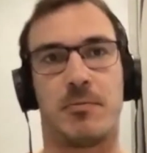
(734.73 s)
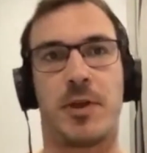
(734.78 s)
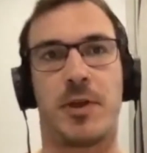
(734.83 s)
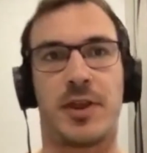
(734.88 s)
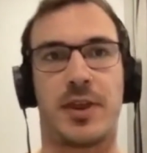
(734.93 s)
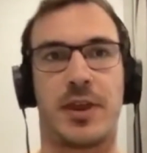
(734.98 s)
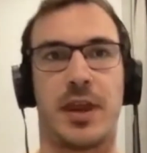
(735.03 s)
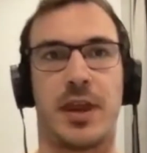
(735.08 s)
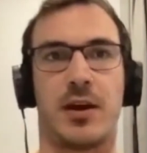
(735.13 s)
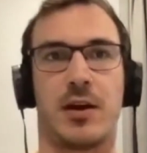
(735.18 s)

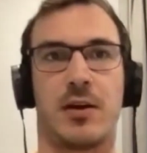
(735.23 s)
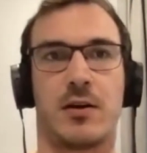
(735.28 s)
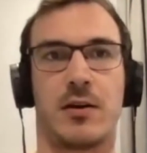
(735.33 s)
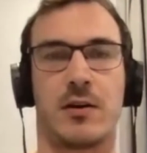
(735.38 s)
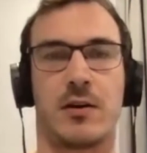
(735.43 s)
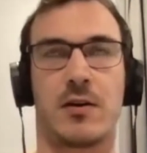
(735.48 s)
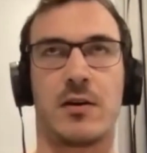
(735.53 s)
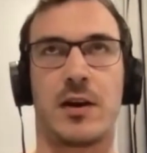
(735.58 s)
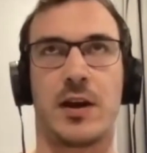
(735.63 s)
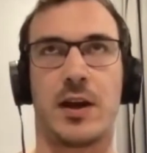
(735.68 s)

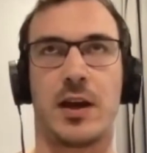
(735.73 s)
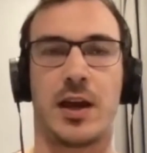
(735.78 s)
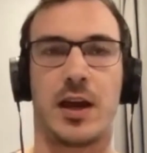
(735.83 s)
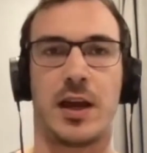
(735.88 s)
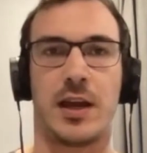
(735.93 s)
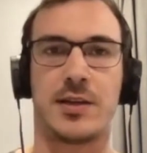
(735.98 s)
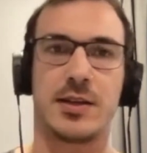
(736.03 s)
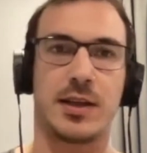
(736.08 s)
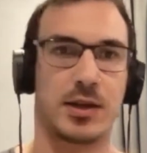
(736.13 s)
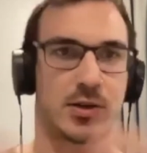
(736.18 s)
their
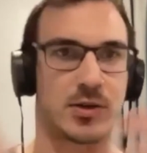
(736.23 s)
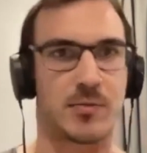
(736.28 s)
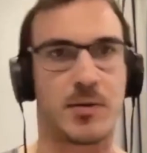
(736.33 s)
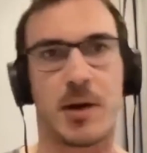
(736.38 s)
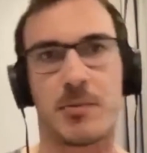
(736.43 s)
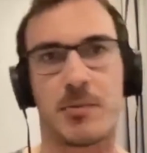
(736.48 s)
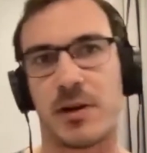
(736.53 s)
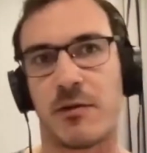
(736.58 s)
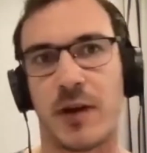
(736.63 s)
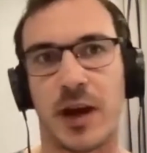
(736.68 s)
intellectual
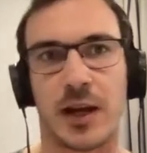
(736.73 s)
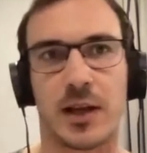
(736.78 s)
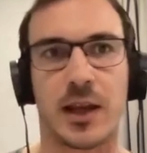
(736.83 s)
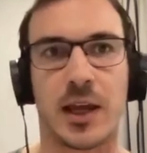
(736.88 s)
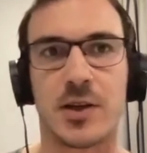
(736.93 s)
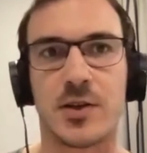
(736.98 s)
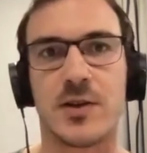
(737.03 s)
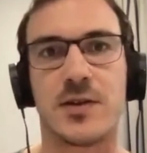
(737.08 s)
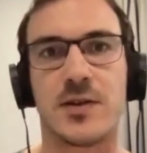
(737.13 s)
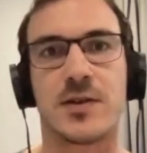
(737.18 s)
property
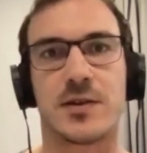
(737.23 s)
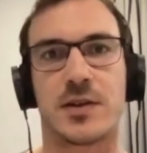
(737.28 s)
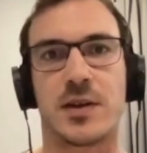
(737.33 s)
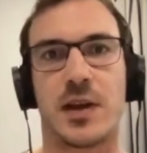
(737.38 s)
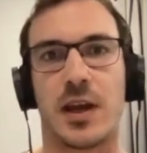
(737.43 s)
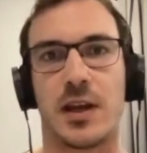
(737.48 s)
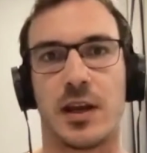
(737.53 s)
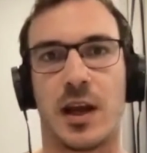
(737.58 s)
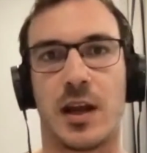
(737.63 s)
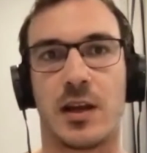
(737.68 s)
regulations
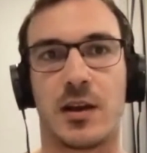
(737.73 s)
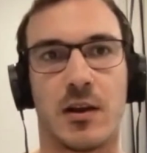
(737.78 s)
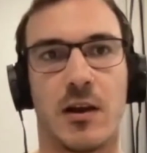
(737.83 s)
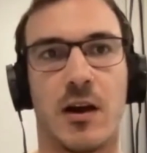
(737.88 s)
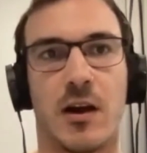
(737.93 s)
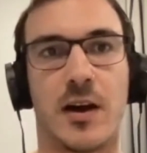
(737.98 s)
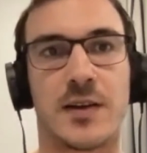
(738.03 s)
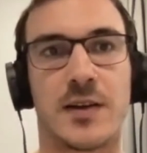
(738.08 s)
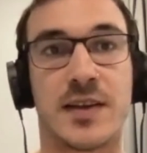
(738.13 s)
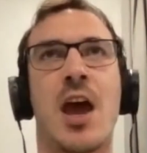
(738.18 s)
and
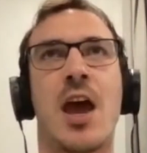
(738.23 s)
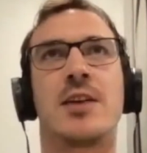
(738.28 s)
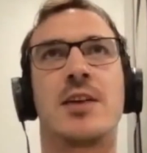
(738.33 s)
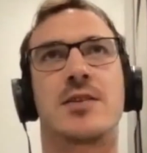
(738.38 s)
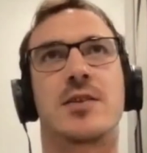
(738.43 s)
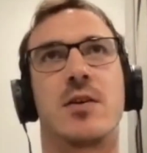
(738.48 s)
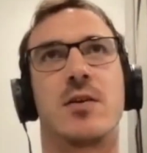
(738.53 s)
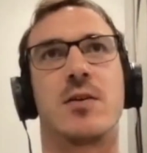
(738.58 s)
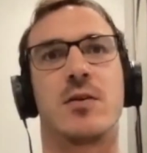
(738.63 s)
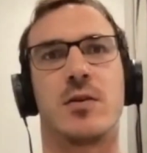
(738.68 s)
laws.
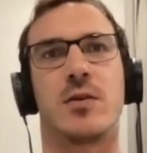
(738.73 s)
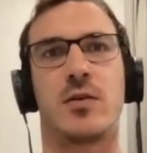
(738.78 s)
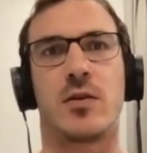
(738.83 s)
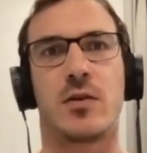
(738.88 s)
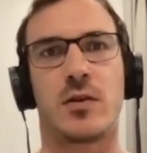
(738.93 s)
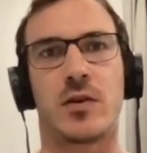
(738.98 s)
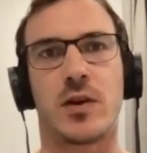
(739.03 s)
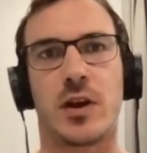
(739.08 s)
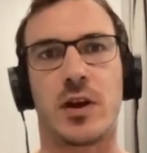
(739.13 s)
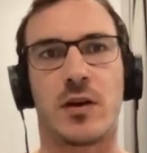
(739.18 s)
So,
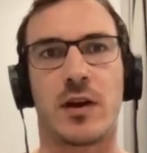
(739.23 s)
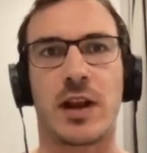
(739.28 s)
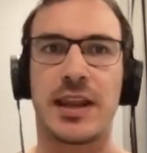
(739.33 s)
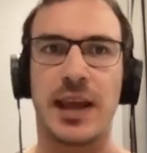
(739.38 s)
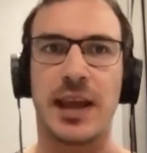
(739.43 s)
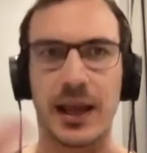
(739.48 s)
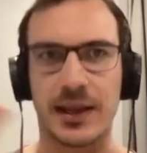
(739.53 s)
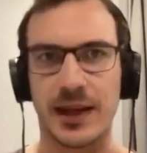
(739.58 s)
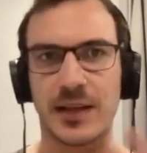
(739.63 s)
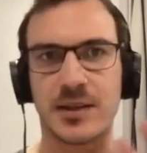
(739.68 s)

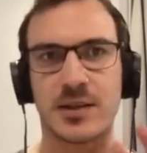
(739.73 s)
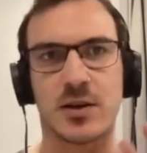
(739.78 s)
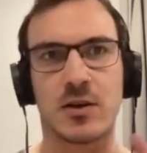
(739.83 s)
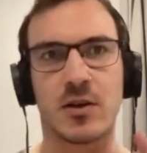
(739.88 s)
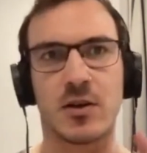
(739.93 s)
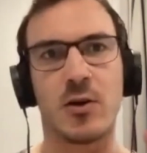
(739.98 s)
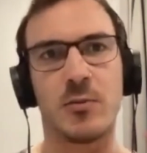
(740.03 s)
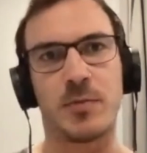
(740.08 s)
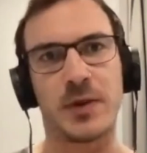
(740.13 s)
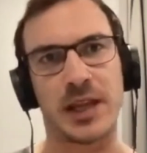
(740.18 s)
and that's
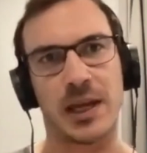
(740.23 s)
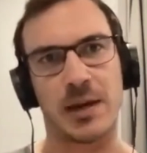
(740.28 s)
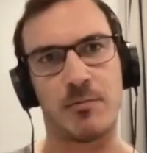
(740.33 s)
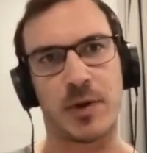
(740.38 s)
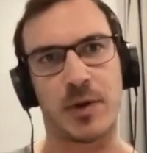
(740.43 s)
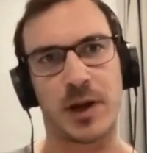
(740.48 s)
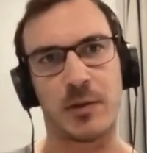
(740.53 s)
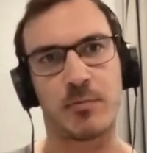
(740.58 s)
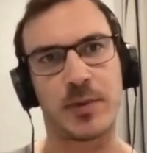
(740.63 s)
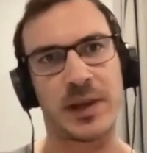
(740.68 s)
globally,
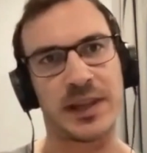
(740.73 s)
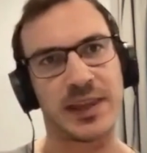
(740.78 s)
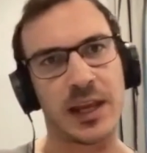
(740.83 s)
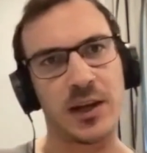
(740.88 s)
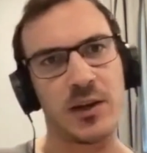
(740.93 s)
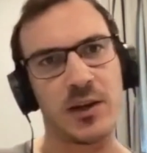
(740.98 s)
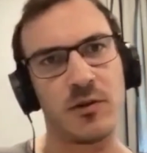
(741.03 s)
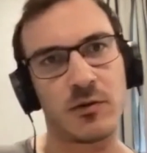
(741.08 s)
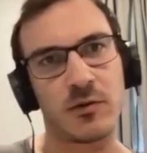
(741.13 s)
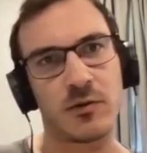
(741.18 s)
but
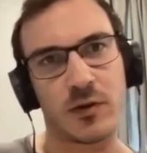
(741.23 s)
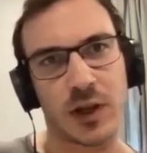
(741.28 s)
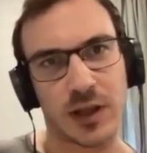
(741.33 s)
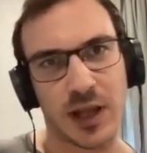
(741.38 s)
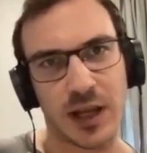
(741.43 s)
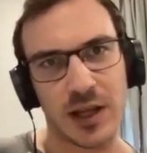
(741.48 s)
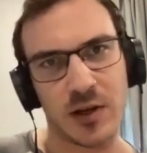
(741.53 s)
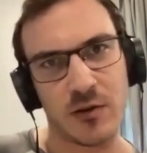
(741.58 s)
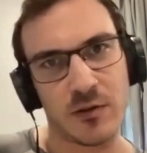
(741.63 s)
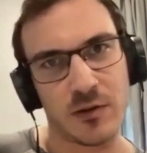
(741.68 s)
then
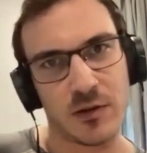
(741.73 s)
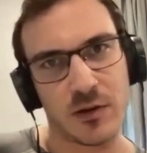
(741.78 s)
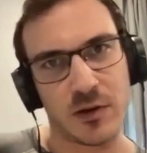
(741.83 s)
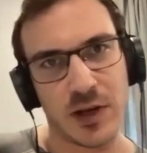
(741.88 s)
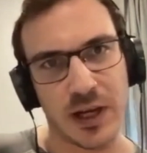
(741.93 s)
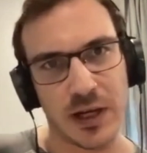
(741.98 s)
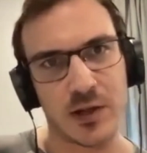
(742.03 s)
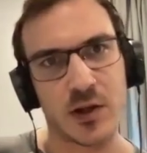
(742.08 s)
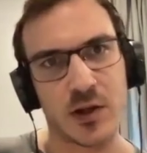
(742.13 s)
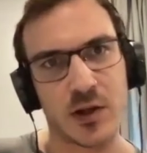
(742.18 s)
you
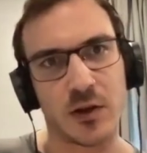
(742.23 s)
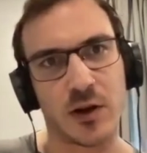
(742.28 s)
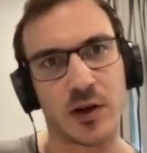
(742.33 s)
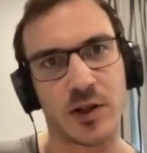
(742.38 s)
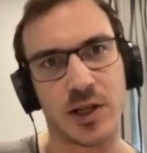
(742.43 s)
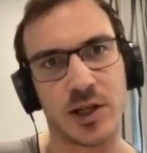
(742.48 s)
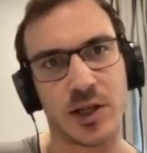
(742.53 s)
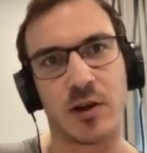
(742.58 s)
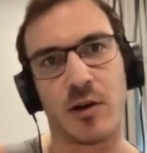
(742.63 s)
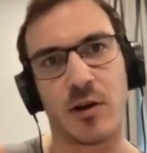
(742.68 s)
need to look
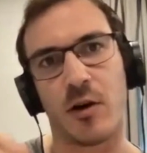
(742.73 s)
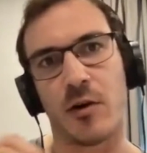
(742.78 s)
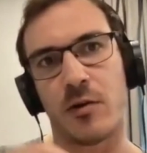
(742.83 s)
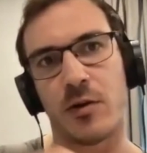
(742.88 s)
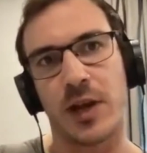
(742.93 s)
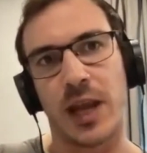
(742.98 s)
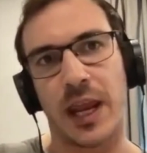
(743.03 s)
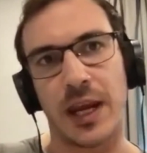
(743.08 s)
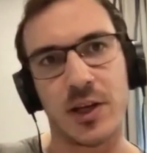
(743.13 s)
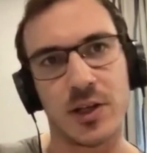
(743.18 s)
to your
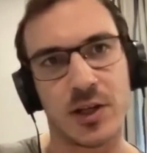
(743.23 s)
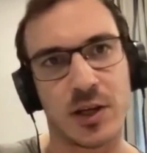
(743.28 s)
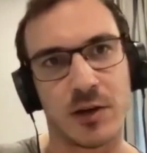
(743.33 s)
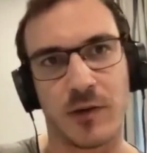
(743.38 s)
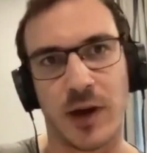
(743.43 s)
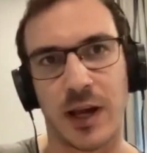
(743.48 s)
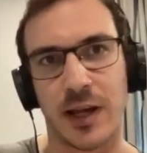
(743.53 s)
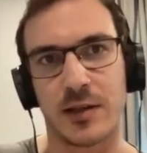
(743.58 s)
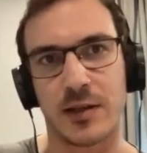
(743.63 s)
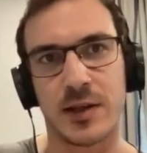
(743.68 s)
own nation,
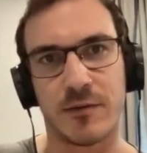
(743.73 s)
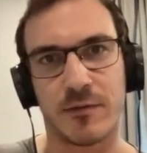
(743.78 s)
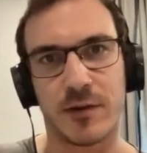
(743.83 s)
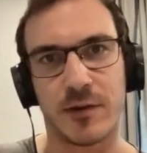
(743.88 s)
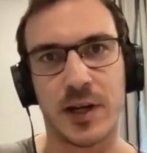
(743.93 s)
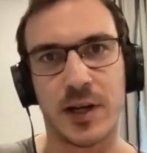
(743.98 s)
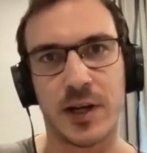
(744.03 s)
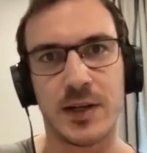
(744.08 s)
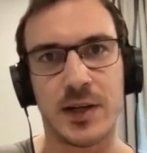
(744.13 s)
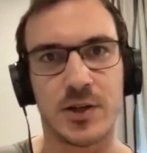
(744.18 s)
right? Different
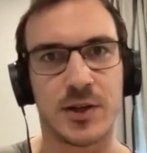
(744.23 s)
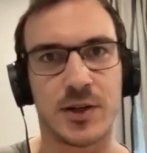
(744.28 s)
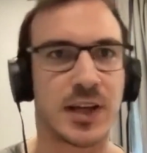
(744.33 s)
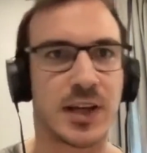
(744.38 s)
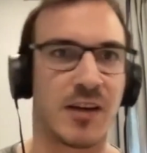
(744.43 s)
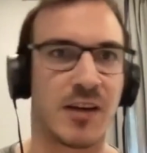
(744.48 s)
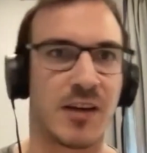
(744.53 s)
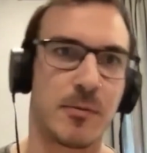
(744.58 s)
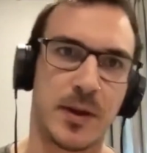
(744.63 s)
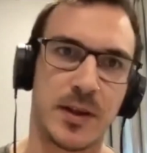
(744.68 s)
Indigenous
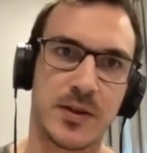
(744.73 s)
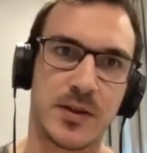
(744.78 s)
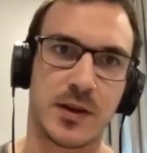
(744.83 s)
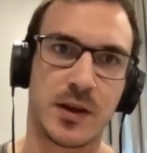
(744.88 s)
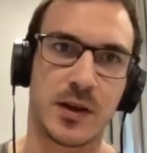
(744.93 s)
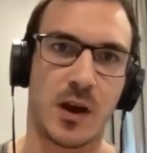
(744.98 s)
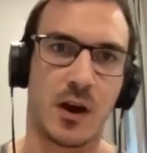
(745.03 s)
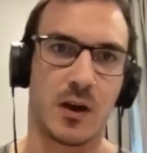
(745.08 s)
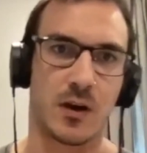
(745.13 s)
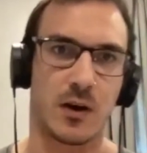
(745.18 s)
governments
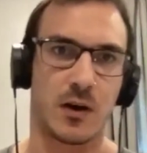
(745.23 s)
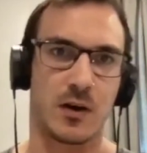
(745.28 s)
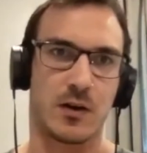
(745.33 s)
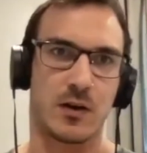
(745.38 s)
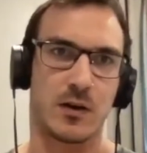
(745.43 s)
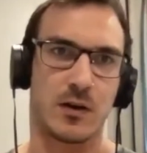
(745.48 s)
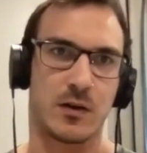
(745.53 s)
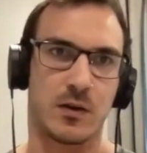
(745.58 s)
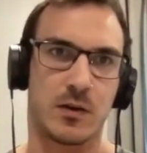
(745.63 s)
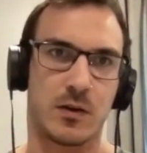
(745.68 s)

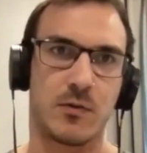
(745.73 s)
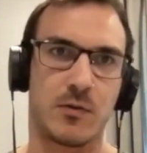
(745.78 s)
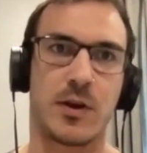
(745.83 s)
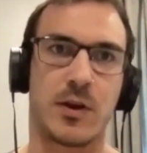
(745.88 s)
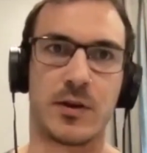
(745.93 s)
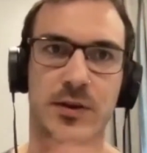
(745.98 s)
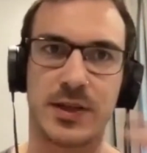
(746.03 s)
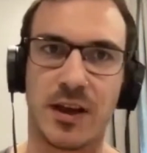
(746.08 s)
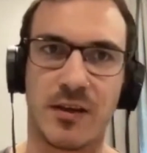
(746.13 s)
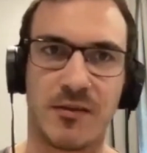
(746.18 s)
are, through their
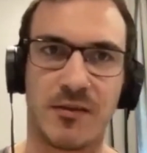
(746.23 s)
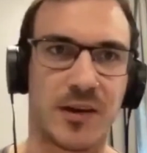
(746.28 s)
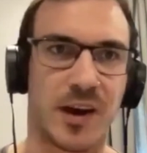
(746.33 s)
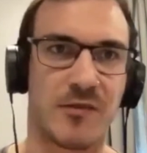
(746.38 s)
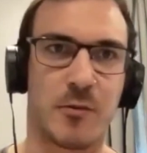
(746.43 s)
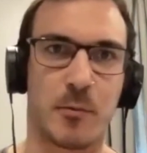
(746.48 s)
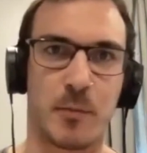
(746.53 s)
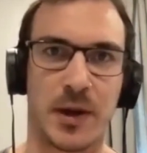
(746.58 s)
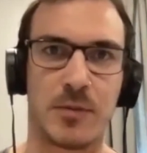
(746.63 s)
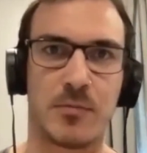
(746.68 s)

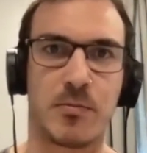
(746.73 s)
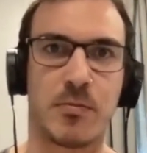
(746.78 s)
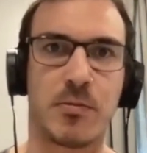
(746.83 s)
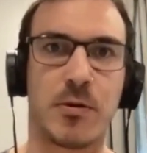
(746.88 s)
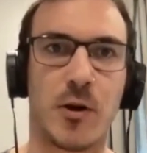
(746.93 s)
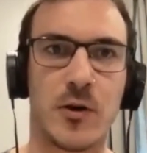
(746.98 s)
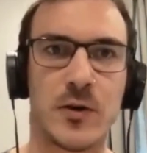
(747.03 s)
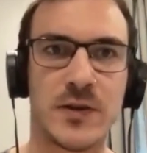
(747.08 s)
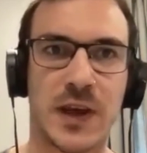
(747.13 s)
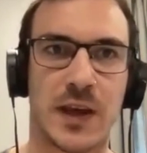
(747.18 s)
self-government
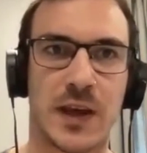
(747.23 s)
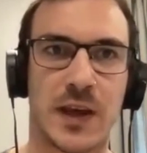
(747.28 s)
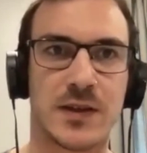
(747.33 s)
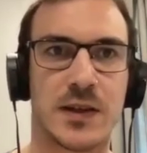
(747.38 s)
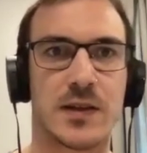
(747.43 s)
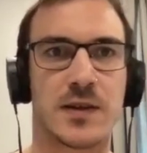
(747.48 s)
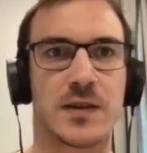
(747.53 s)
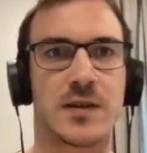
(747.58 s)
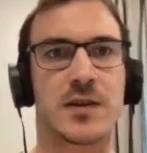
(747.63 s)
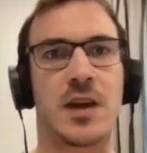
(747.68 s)

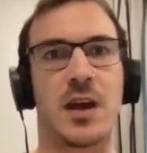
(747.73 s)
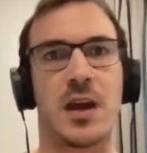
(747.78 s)
processes,